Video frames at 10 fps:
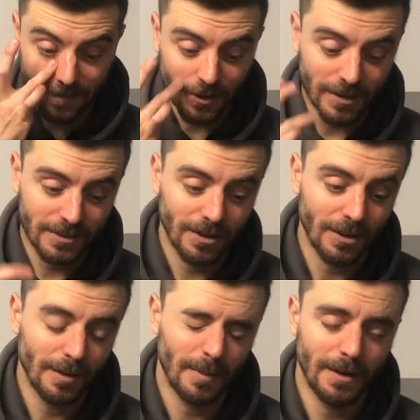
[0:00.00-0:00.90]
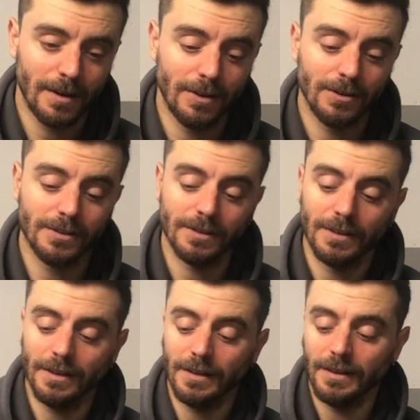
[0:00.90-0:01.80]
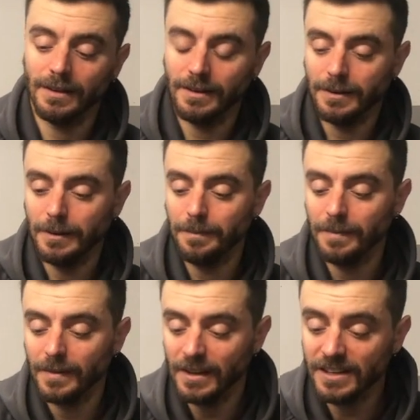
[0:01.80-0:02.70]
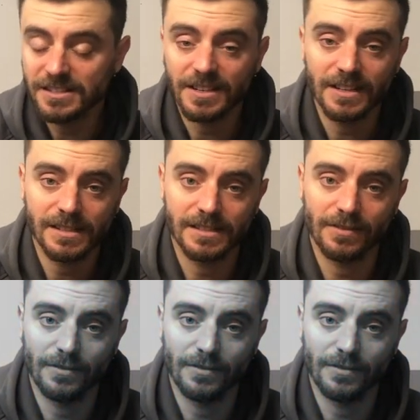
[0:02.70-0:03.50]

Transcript: I'm gonna talk about inserts